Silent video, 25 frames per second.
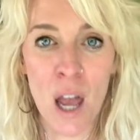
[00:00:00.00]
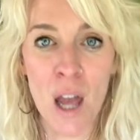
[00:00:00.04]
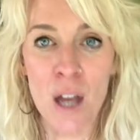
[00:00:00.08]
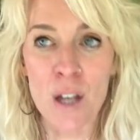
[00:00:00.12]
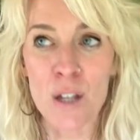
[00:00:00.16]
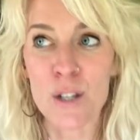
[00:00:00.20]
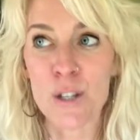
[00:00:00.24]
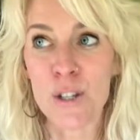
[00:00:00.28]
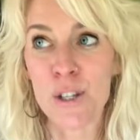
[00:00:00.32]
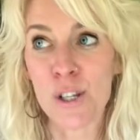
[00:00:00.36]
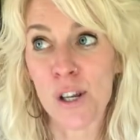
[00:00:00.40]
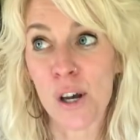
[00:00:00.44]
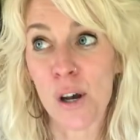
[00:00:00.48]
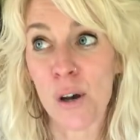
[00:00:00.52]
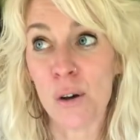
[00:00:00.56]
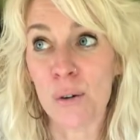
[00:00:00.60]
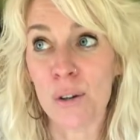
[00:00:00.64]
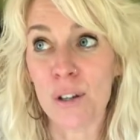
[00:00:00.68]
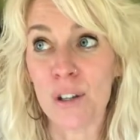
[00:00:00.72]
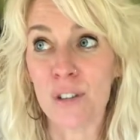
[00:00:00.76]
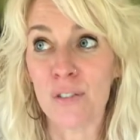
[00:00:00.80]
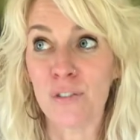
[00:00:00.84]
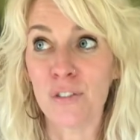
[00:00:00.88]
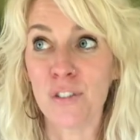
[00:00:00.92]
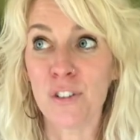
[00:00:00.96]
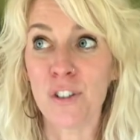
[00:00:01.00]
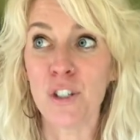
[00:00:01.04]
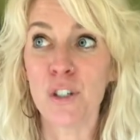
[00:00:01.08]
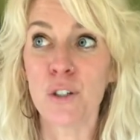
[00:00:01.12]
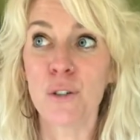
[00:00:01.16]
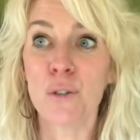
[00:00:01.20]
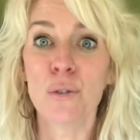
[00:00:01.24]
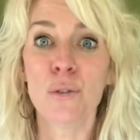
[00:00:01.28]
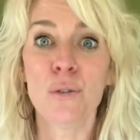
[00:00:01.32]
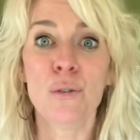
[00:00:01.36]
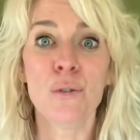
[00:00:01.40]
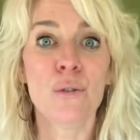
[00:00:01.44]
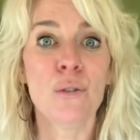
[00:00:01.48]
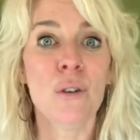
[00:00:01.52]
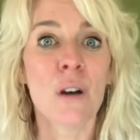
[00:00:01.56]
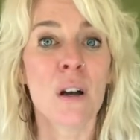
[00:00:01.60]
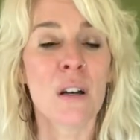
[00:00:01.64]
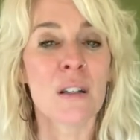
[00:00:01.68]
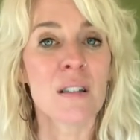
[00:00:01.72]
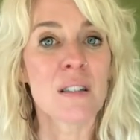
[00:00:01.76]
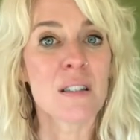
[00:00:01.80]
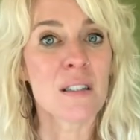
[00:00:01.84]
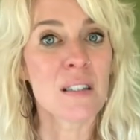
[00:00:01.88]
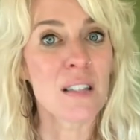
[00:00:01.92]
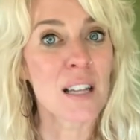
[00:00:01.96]
So if you
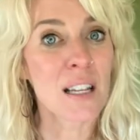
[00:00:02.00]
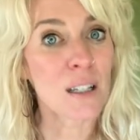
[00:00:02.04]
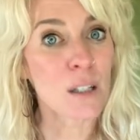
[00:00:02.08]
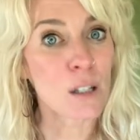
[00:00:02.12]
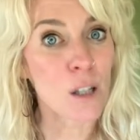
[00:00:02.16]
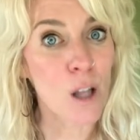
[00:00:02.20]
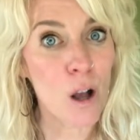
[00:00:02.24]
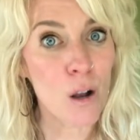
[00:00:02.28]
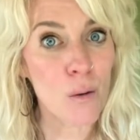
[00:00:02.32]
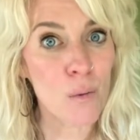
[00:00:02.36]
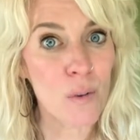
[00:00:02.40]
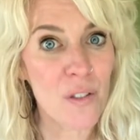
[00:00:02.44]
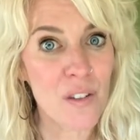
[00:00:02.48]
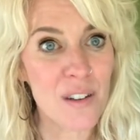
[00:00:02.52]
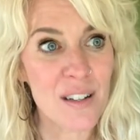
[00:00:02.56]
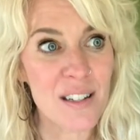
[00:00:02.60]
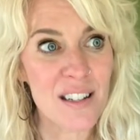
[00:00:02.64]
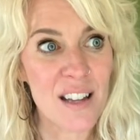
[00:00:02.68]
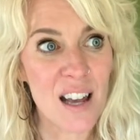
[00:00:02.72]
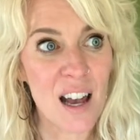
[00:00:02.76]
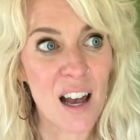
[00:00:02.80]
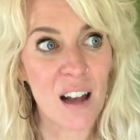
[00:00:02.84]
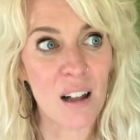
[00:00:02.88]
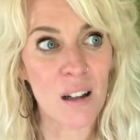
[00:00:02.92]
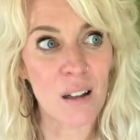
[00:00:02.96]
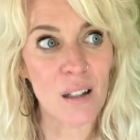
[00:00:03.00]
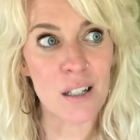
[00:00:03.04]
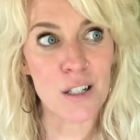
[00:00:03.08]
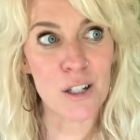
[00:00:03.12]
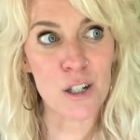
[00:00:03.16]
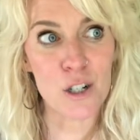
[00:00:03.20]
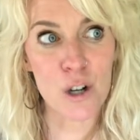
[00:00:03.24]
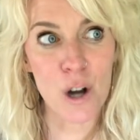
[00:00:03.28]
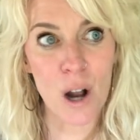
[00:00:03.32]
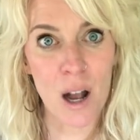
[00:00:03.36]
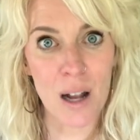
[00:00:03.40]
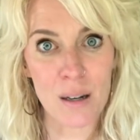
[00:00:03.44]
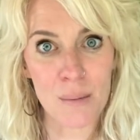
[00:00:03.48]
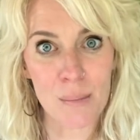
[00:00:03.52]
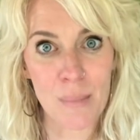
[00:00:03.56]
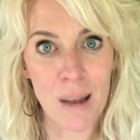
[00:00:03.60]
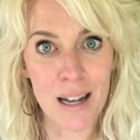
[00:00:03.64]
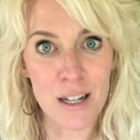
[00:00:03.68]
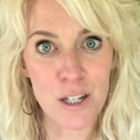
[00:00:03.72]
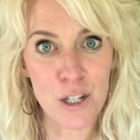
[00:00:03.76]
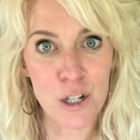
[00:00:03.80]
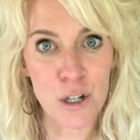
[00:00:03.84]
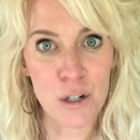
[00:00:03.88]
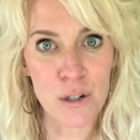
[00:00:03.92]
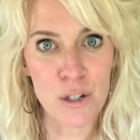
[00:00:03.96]
sing along with Adele and try to
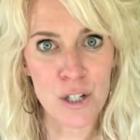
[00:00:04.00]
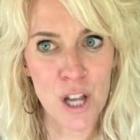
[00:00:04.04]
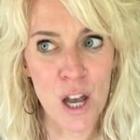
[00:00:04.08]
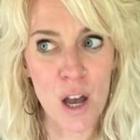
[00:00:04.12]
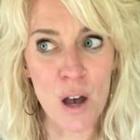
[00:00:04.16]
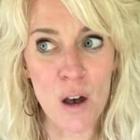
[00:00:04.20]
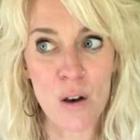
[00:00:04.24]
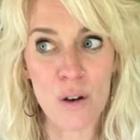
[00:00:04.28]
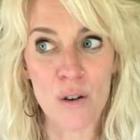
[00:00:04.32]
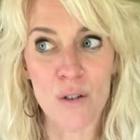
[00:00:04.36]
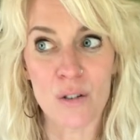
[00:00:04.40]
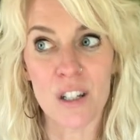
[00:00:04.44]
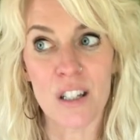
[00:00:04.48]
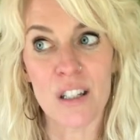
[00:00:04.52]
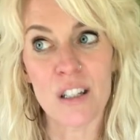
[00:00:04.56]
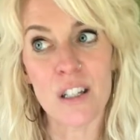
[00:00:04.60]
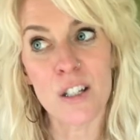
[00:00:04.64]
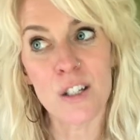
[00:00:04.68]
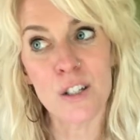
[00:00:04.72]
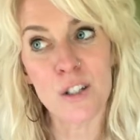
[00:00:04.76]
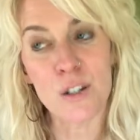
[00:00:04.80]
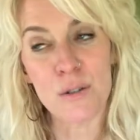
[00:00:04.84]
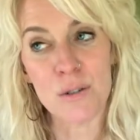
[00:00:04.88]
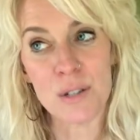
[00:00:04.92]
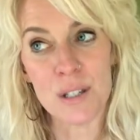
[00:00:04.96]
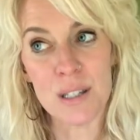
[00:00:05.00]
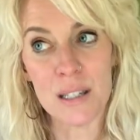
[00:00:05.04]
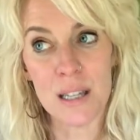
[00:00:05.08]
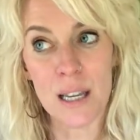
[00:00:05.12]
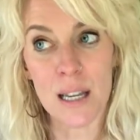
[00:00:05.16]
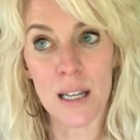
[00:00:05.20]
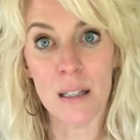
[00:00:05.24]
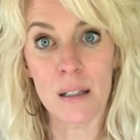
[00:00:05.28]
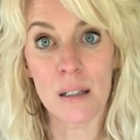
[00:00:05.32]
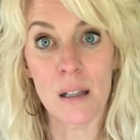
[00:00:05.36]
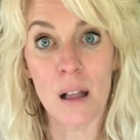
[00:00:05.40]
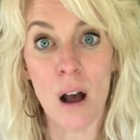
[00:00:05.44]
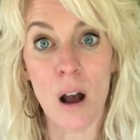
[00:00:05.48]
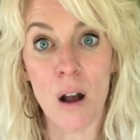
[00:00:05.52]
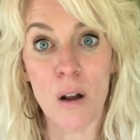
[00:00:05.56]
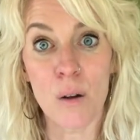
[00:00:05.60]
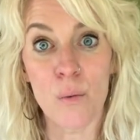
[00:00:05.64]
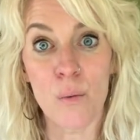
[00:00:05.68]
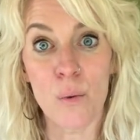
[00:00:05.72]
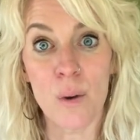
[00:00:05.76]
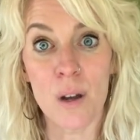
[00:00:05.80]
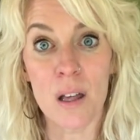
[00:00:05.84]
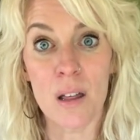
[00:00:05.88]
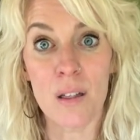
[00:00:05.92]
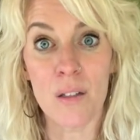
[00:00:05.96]
match her tone, and then you sing along
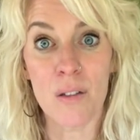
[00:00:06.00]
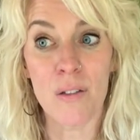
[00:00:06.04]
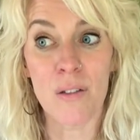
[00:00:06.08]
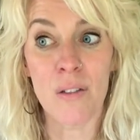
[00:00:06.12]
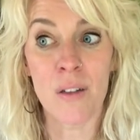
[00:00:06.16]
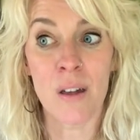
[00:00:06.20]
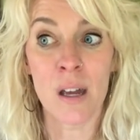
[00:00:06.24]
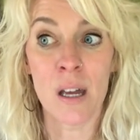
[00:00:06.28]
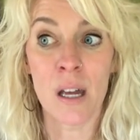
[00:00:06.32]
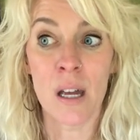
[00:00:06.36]
with